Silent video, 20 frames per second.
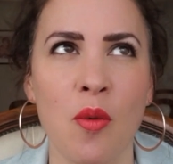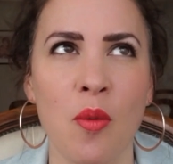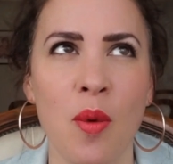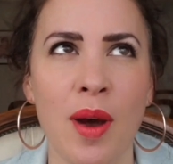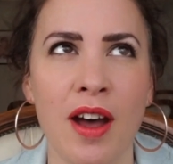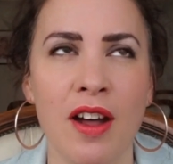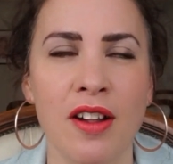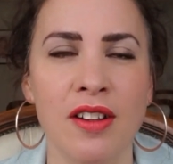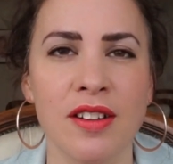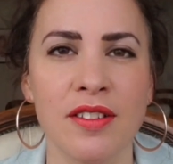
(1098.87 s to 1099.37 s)

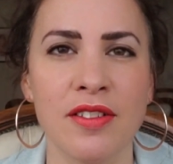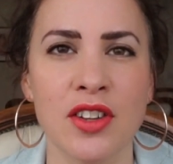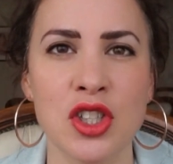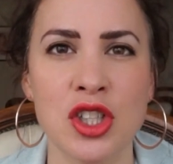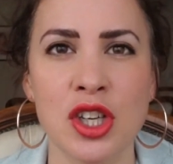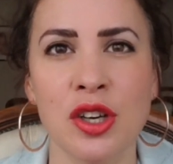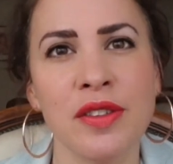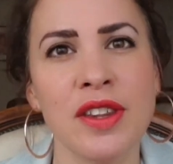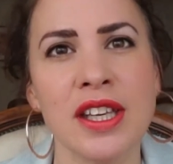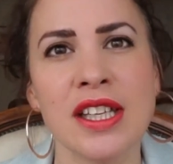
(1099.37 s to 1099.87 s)
Well, the
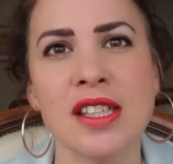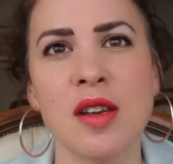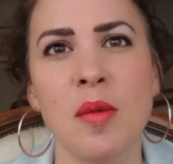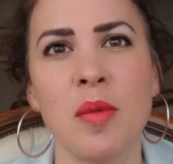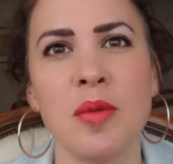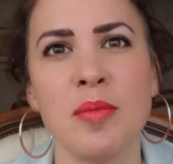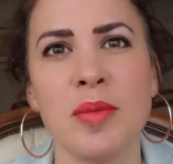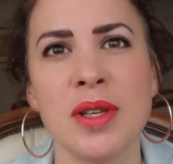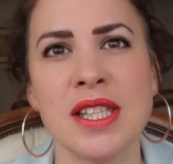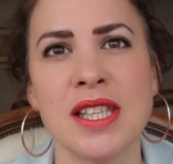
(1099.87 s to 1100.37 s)
two things I've
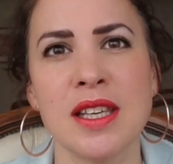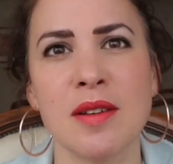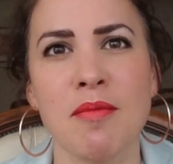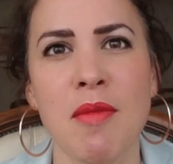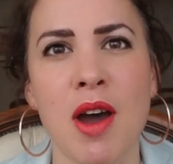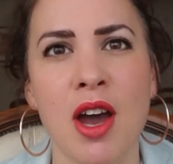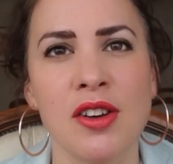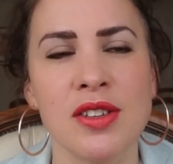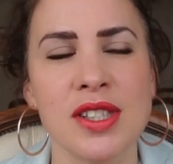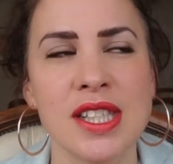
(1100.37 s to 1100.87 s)
been missing
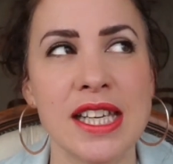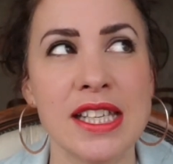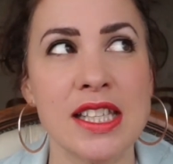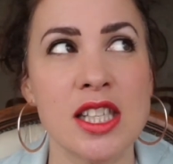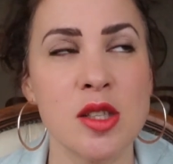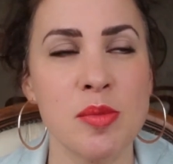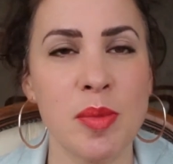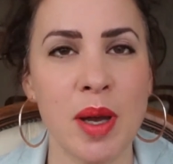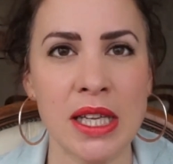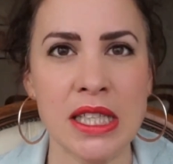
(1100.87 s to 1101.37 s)
most is
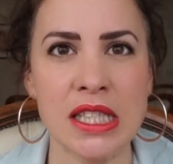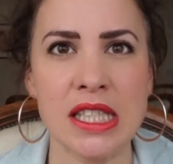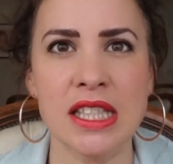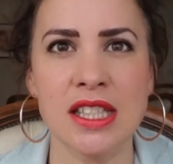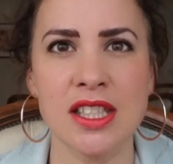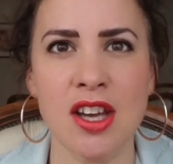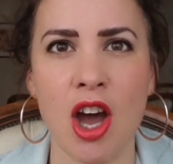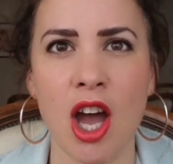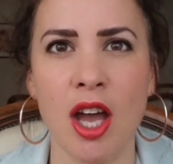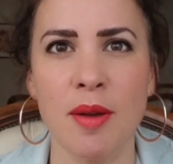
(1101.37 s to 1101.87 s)
spending
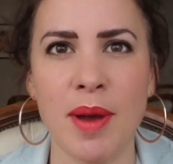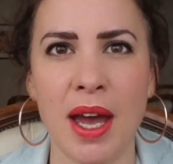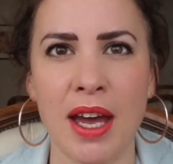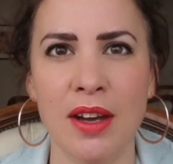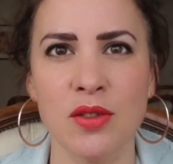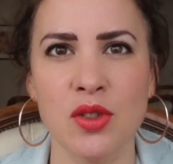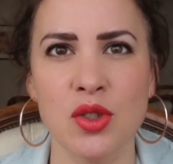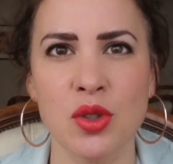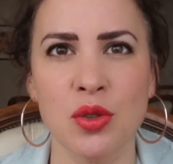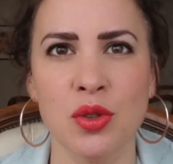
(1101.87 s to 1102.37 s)
time
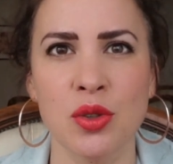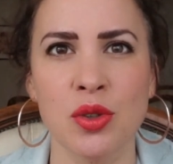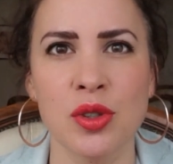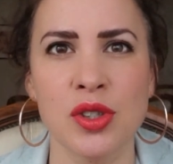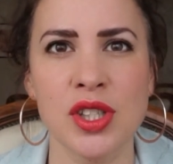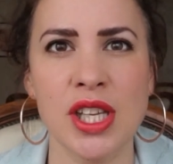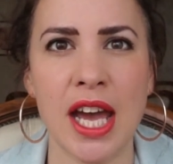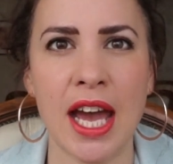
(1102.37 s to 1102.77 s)
outdoors